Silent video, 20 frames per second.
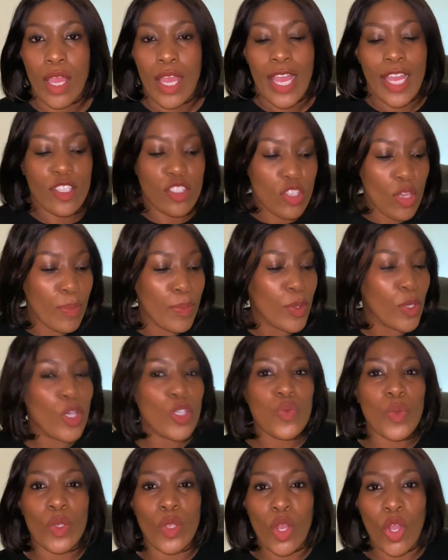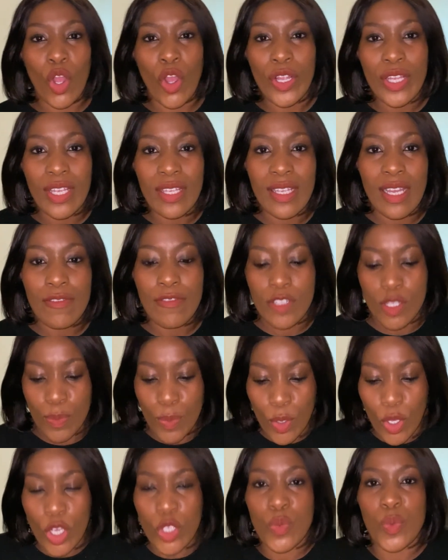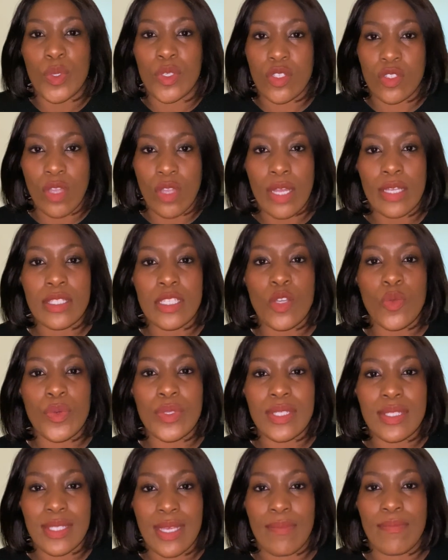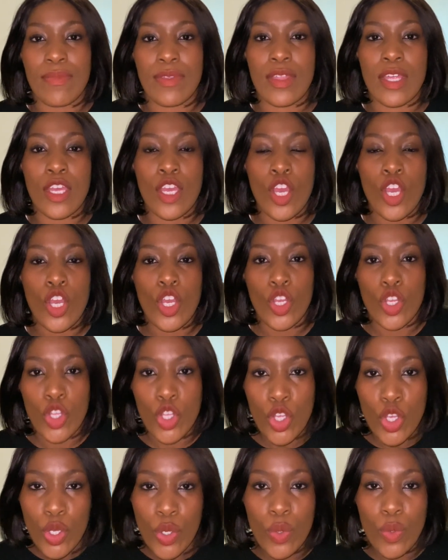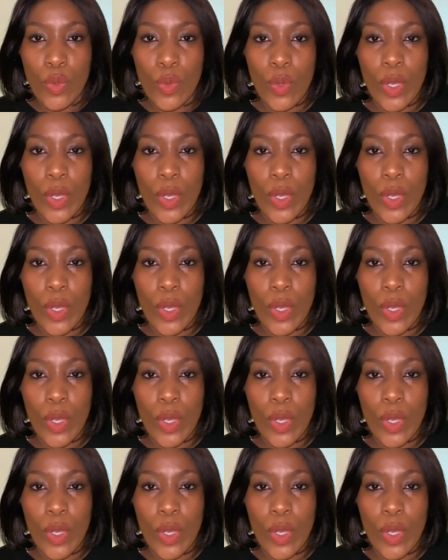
it's not because we're not good enough, it's because we're starting with something new.